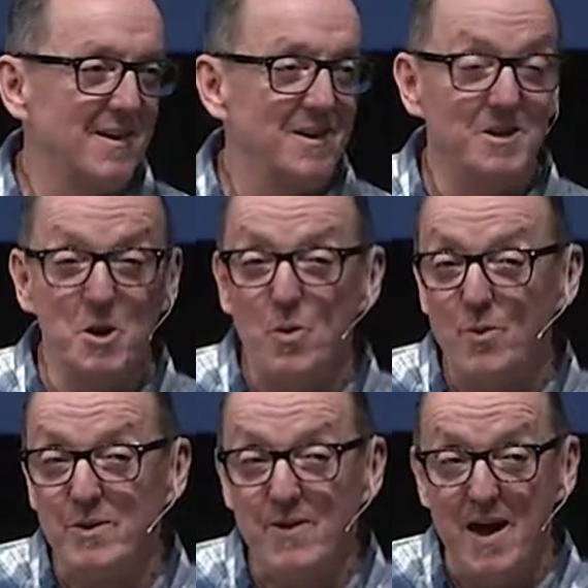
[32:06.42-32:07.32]
You know what
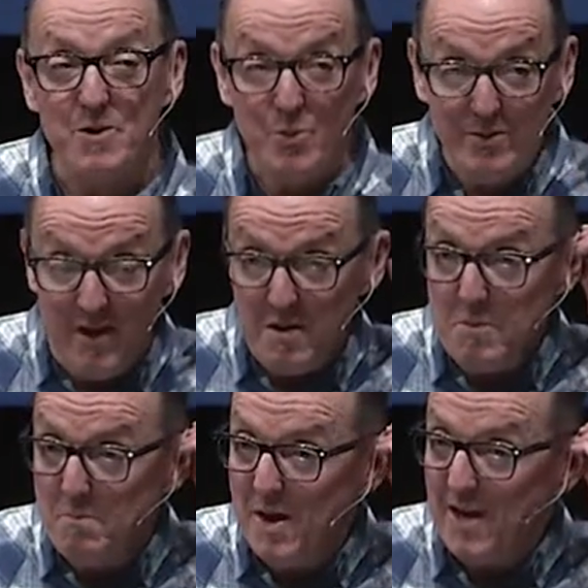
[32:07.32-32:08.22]
we value? We value
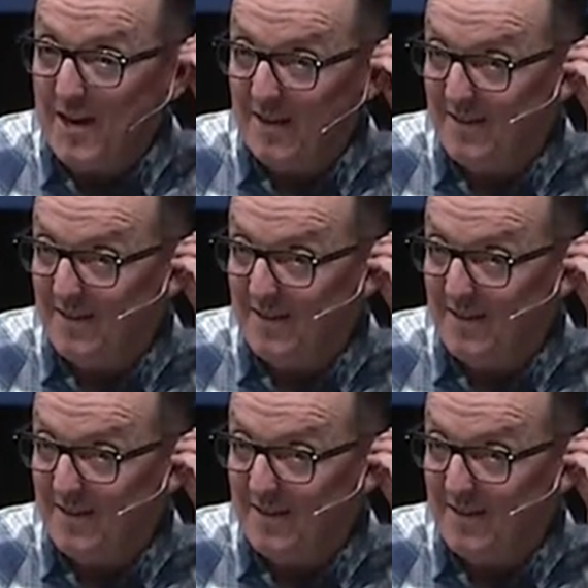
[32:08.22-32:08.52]
money.